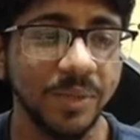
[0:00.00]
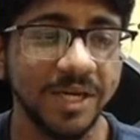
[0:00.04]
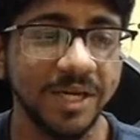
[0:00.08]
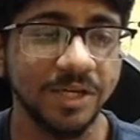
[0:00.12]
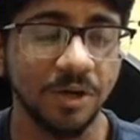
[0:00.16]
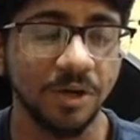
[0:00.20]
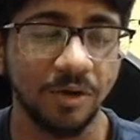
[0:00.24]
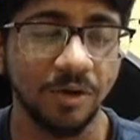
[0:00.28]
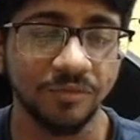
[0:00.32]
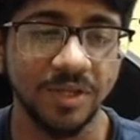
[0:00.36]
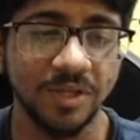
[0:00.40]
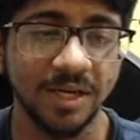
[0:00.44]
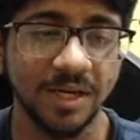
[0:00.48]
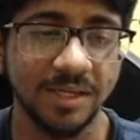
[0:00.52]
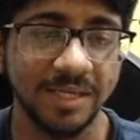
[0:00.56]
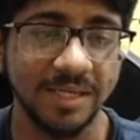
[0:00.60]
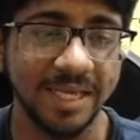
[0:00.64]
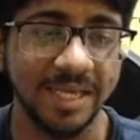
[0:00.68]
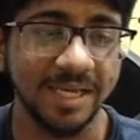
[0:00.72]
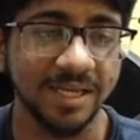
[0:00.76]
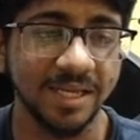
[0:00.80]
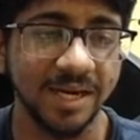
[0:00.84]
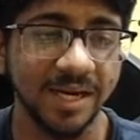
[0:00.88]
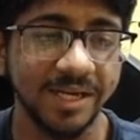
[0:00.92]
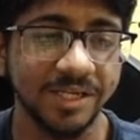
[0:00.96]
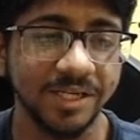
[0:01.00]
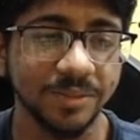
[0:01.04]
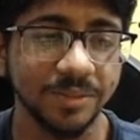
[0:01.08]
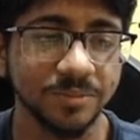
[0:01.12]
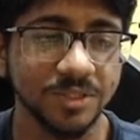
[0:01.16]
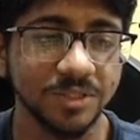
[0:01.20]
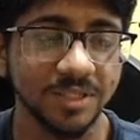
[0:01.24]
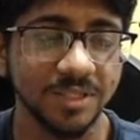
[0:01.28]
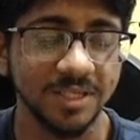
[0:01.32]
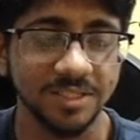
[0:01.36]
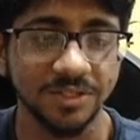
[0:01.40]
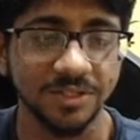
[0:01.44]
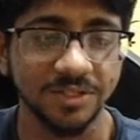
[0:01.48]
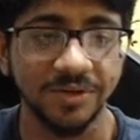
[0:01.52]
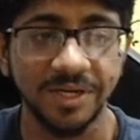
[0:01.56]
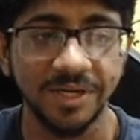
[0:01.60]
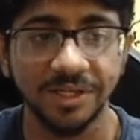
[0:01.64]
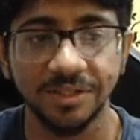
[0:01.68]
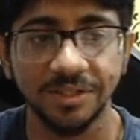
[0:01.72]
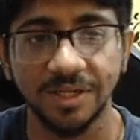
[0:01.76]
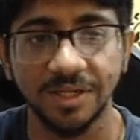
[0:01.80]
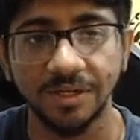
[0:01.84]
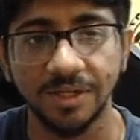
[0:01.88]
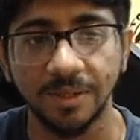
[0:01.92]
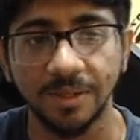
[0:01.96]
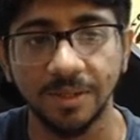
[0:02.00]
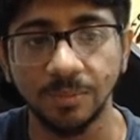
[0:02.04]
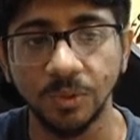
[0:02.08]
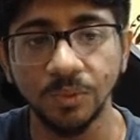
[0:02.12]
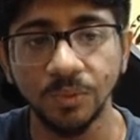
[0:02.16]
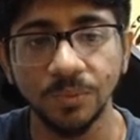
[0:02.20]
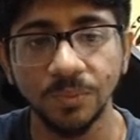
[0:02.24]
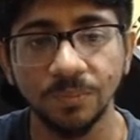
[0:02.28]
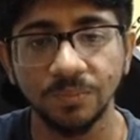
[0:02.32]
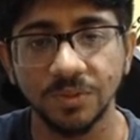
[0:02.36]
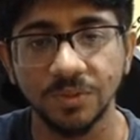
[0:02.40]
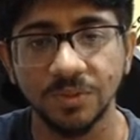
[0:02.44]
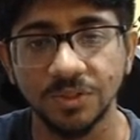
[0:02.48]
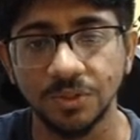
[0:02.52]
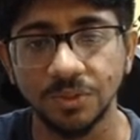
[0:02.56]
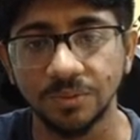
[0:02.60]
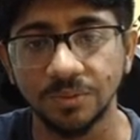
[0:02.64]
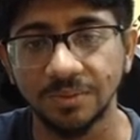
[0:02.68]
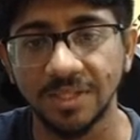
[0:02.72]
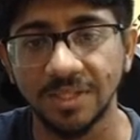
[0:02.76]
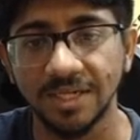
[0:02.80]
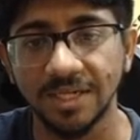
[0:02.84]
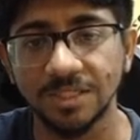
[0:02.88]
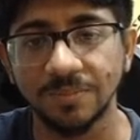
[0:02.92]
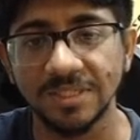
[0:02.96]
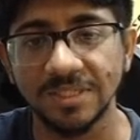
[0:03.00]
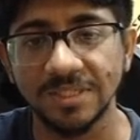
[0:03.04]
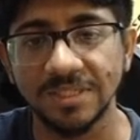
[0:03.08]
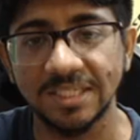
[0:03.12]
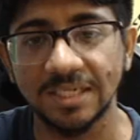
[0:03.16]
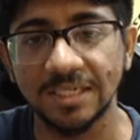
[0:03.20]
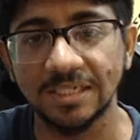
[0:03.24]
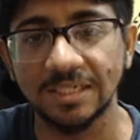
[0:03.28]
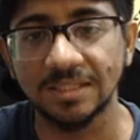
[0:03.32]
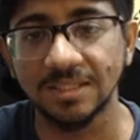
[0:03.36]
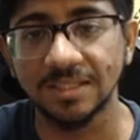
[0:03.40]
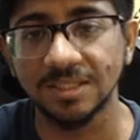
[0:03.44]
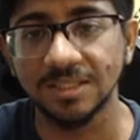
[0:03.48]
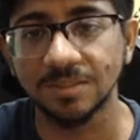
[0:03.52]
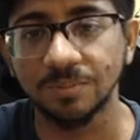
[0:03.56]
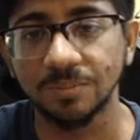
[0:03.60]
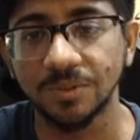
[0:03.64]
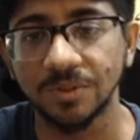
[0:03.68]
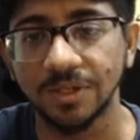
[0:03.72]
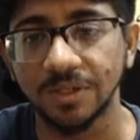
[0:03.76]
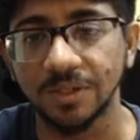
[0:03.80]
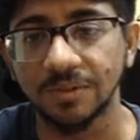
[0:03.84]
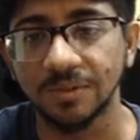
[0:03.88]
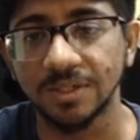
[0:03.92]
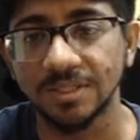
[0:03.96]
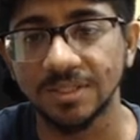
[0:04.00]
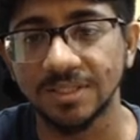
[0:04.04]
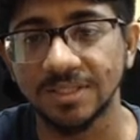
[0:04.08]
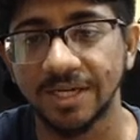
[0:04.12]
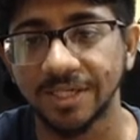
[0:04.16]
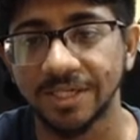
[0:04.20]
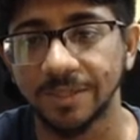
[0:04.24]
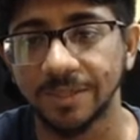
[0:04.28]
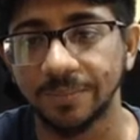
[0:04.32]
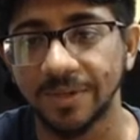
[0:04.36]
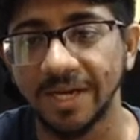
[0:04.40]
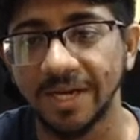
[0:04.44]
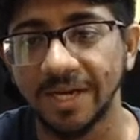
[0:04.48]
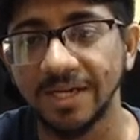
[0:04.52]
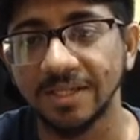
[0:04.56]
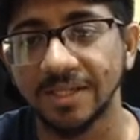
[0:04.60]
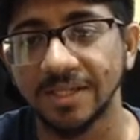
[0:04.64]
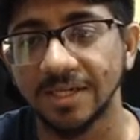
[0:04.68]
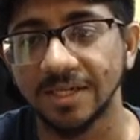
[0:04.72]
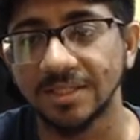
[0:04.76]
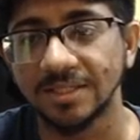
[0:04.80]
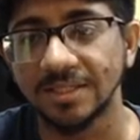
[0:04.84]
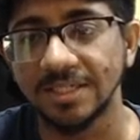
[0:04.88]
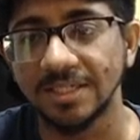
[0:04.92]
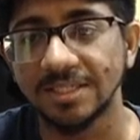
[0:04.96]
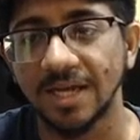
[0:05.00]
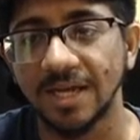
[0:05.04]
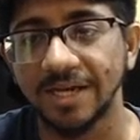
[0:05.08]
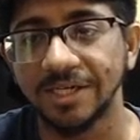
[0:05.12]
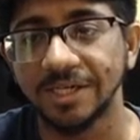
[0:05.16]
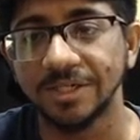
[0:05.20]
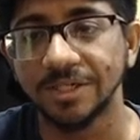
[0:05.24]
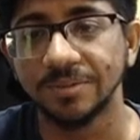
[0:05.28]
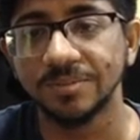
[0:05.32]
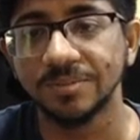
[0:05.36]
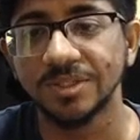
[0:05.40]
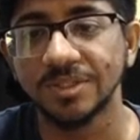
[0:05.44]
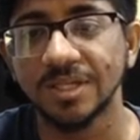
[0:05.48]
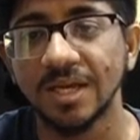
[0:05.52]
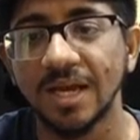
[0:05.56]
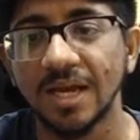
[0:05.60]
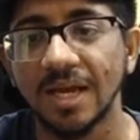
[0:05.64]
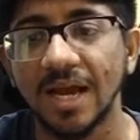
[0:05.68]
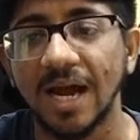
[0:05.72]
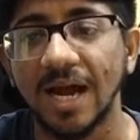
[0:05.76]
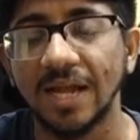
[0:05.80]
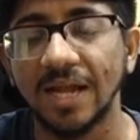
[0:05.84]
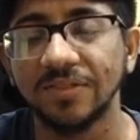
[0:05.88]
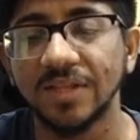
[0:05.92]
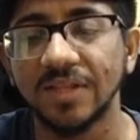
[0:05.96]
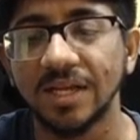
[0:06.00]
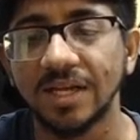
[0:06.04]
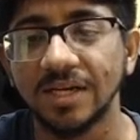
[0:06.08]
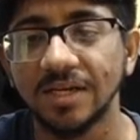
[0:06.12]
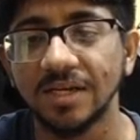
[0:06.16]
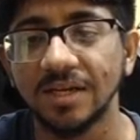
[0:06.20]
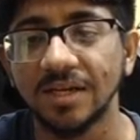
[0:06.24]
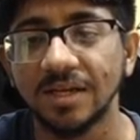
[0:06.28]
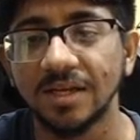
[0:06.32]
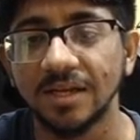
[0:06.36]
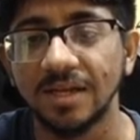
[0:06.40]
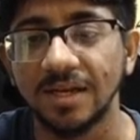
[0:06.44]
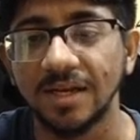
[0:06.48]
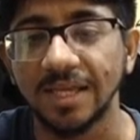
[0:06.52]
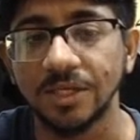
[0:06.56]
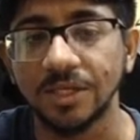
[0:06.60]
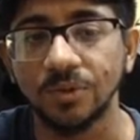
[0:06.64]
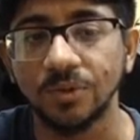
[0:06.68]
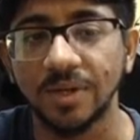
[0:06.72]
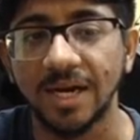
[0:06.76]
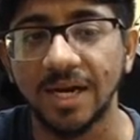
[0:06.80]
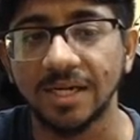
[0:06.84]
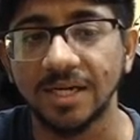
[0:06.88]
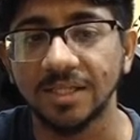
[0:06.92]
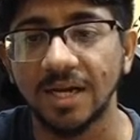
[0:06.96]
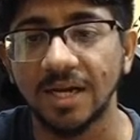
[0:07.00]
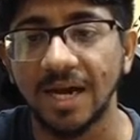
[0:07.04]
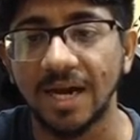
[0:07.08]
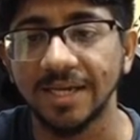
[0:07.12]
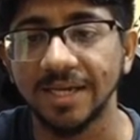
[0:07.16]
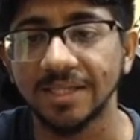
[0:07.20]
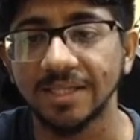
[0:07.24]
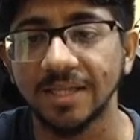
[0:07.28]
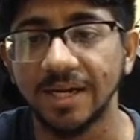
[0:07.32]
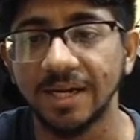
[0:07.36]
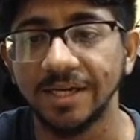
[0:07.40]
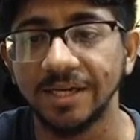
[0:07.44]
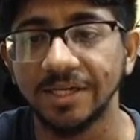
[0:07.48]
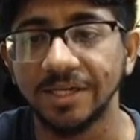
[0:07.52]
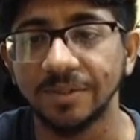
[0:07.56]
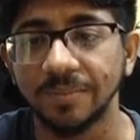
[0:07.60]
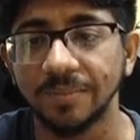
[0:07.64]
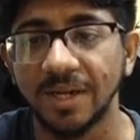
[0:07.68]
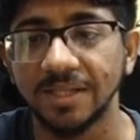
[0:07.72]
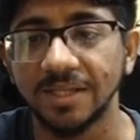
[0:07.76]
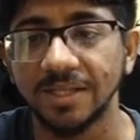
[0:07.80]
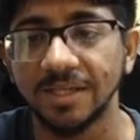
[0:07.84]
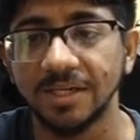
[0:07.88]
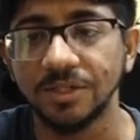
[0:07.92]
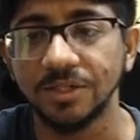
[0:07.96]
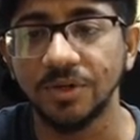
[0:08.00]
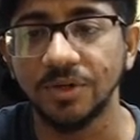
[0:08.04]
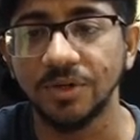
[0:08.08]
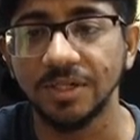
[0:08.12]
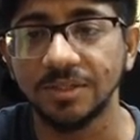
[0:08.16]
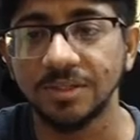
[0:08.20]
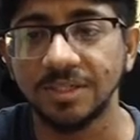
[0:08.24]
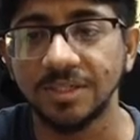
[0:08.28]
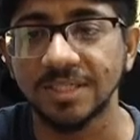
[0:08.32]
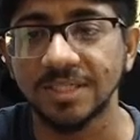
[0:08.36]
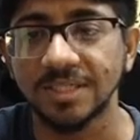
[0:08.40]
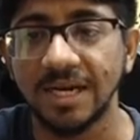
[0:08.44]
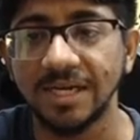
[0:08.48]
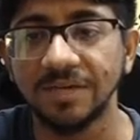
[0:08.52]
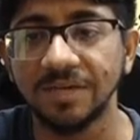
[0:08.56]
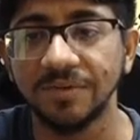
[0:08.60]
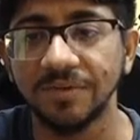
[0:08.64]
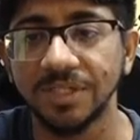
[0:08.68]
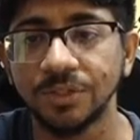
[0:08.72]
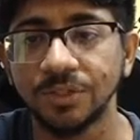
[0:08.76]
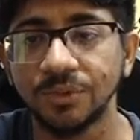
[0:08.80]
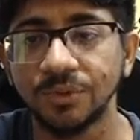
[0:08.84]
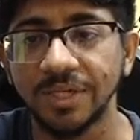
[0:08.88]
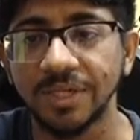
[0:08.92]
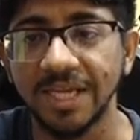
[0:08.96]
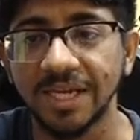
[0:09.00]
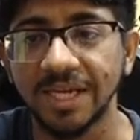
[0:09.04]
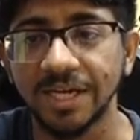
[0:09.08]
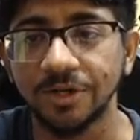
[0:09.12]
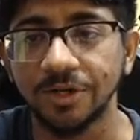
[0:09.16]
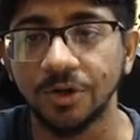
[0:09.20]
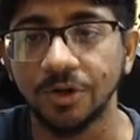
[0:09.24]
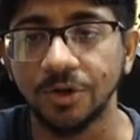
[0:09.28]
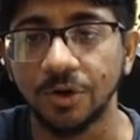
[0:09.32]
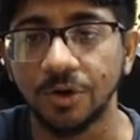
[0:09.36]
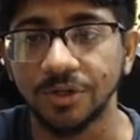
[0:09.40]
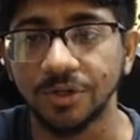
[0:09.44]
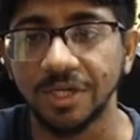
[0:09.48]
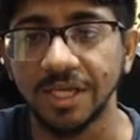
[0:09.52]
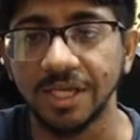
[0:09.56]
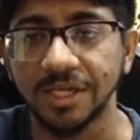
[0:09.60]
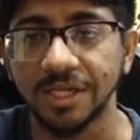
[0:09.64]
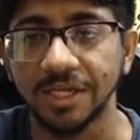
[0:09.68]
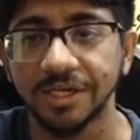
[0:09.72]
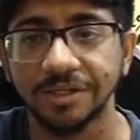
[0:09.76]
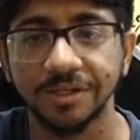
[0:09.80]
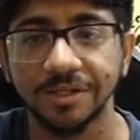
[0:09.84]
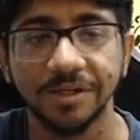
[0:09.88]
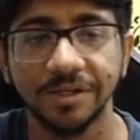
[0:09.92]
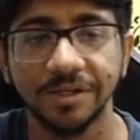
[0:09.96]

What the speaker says: of the taken items is greater than W, so there is basically this particular setup, right? There are these items and then like you are at the ith item and then you are deciding whether to take it or not take it.